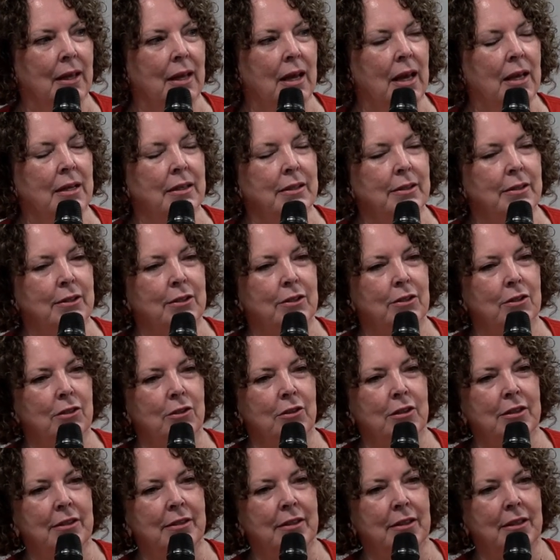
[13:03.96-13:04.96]
And as
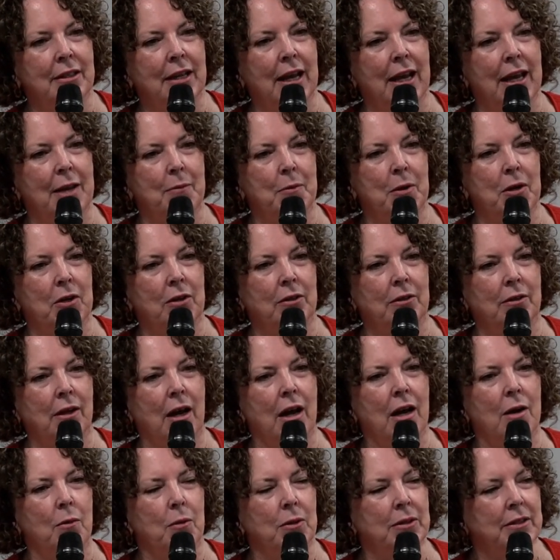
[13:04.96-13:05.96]
soon as it came on,
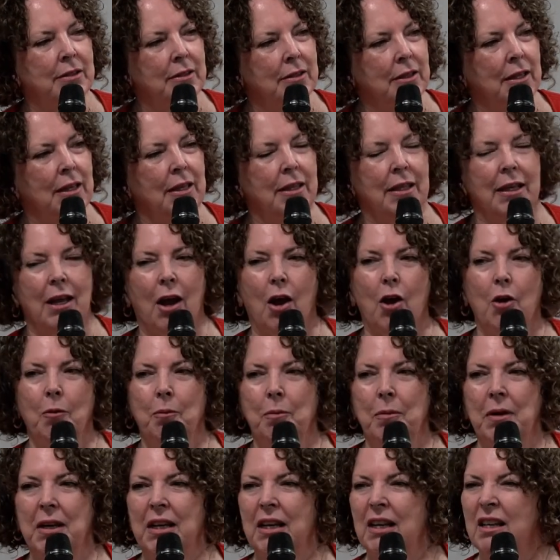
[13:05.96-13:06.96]
I would see the
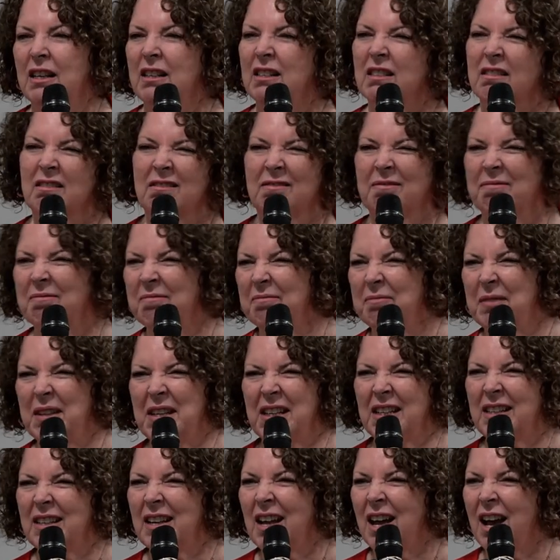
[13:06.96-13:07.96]
opening
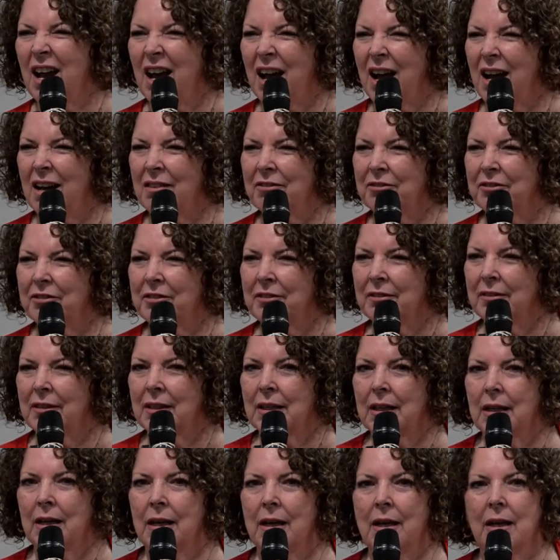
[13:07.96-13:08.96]
minute and a half,
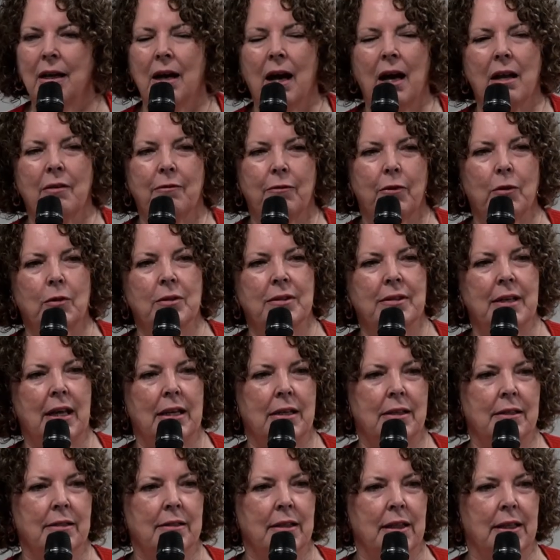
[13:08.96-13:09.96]
I'd fall
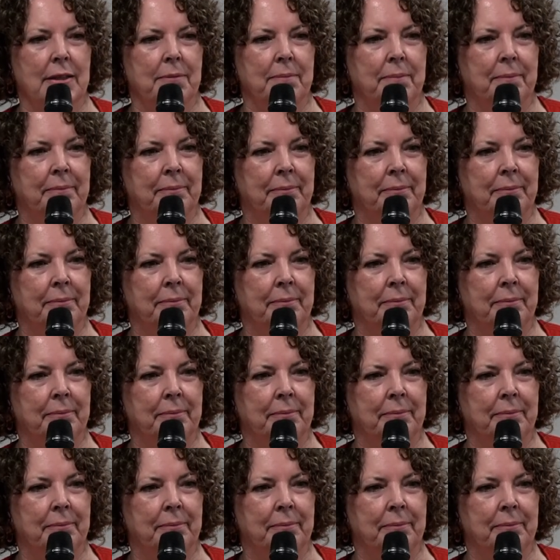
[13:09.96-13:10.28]
sound asleep.